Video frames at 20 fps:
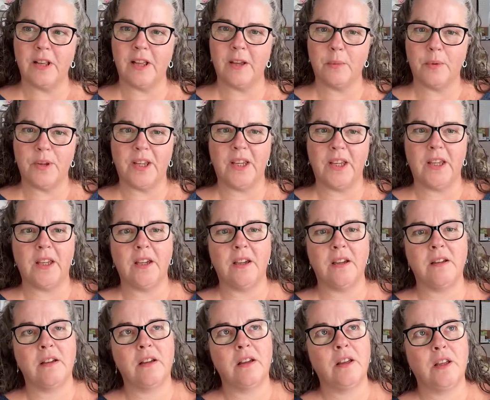like we
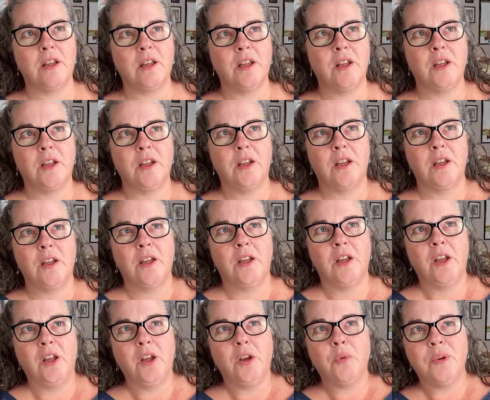
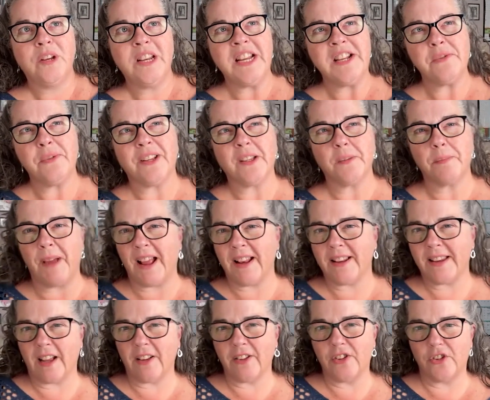need to
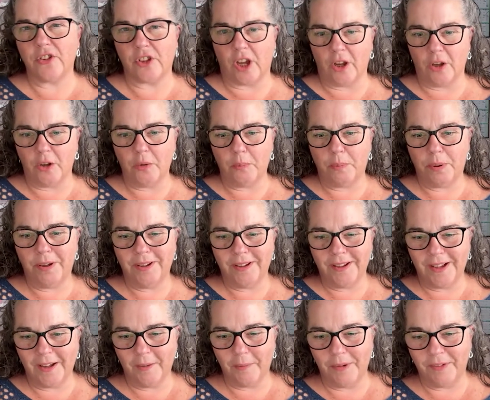expand our scope,
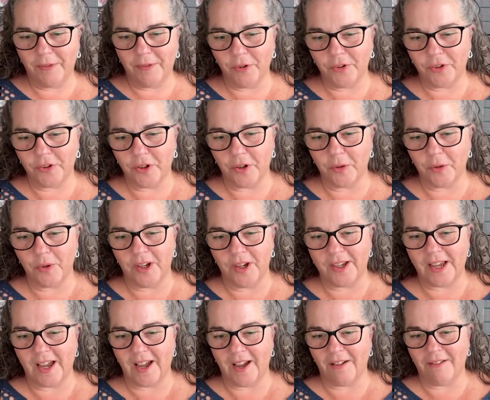and we've also got to
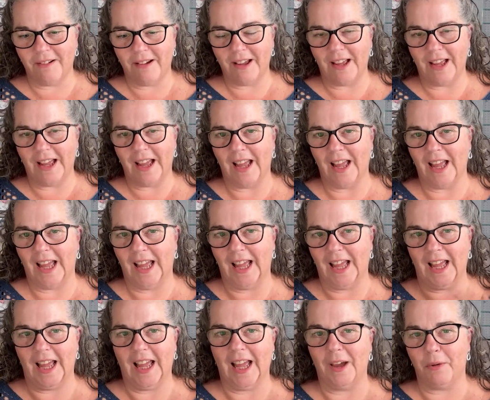work out
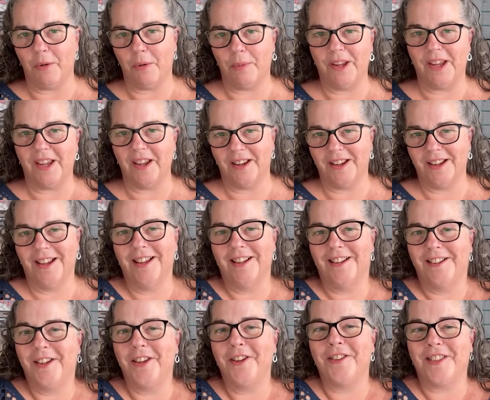how are we going to
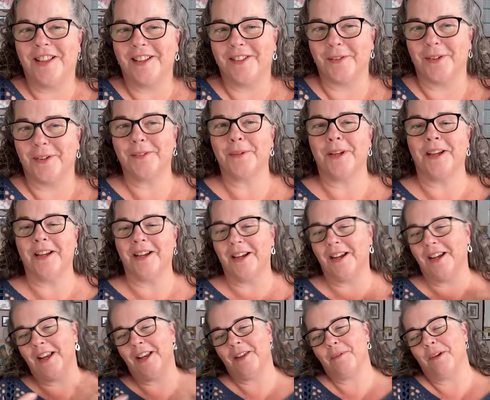do this. So
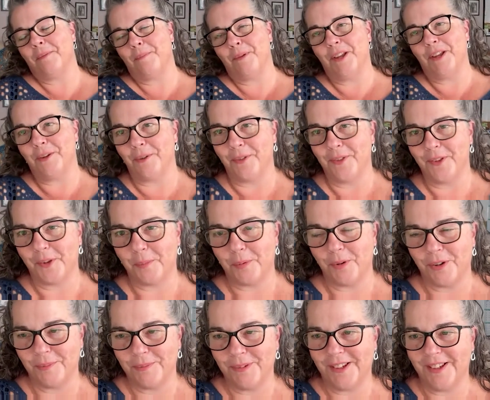I'm going to put you on the
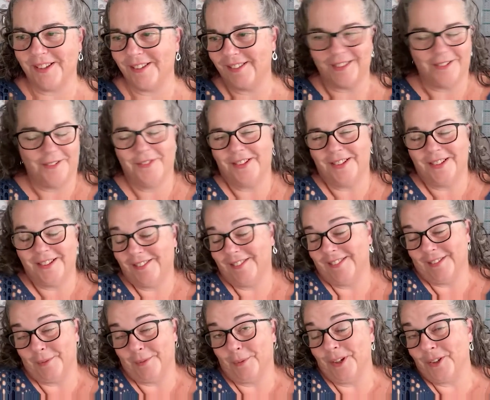spot because obviously
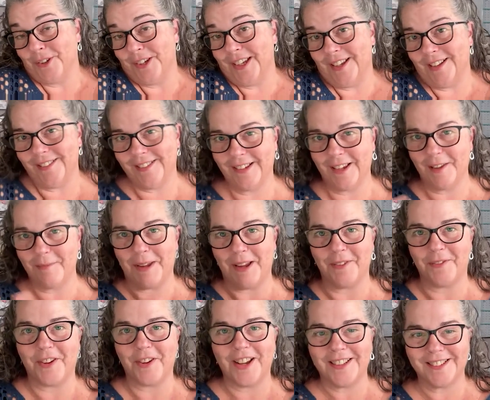that's why you're here to give me
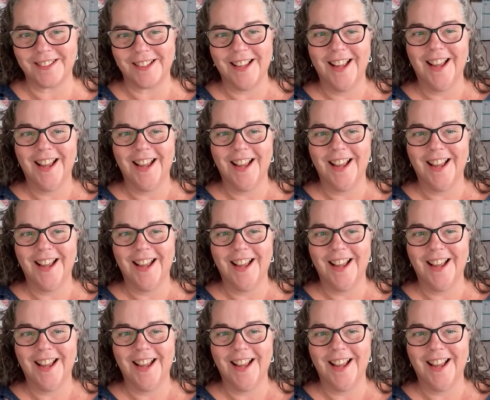advice.